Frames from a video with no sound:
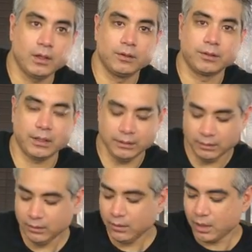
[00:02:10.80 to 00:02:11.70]
Okay,
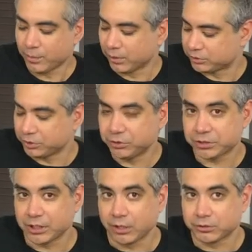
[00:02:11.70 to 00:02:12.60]
I'm also
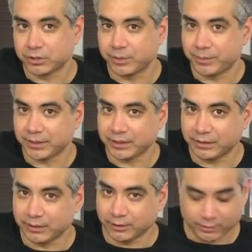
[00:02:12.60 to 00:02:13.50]
using alternate
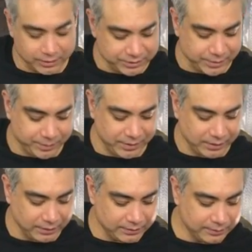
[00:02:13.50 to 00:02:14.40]
picking here as I
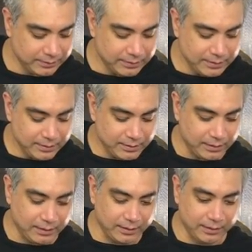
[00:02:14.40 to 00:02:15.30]
pick,
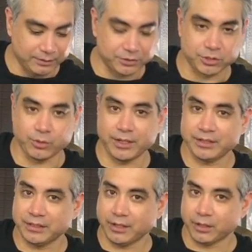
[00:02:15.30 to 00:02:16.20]
and just go ahead
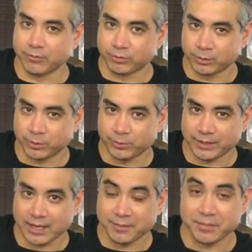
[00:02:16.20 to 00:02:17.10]
and get comfortable with
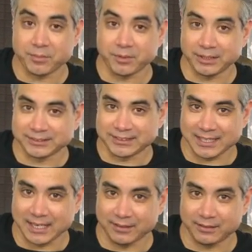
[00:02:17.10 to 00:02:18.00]
that and memorize
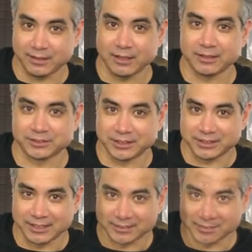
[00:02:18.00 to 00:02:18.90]
that, and I'll see you at
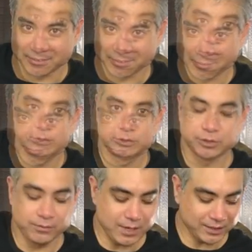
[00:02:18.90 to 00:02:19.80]
the next lesson.
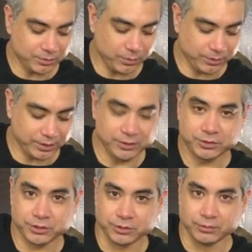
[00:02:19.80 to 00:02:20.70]
So next what we're going to
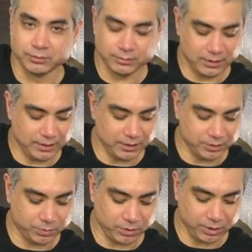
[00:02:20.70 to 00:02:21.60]
do
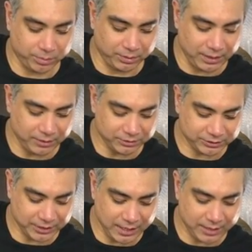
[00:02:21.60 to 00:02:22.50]
is we're going to play our
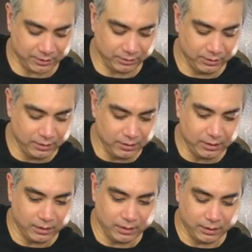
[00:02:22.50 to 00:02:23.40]
scale
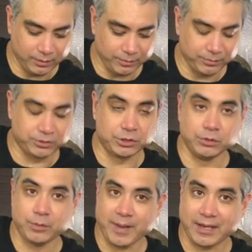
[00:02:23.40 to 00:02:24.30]

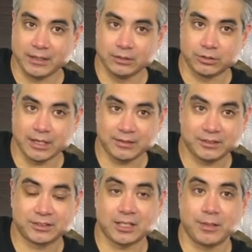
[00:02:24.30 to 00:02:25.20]
to the backing track.
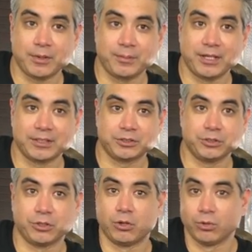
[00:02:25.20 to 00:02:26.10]
This time I'm going to ask you
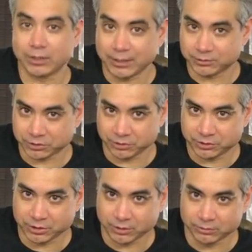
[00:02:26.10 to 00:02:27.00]
to hold out certain
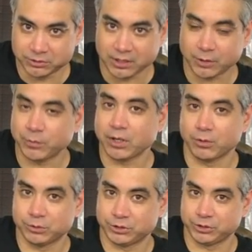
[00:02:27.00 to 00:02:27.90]
tones like we
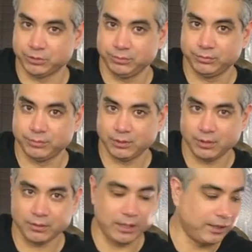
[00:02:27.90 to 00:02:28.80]
always do.
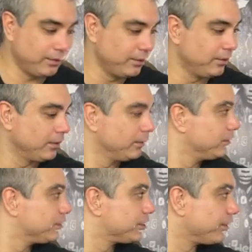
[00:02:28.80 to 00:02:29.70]
Okay,
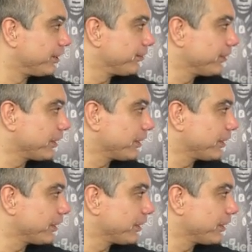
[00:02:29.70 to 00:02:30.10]
so here we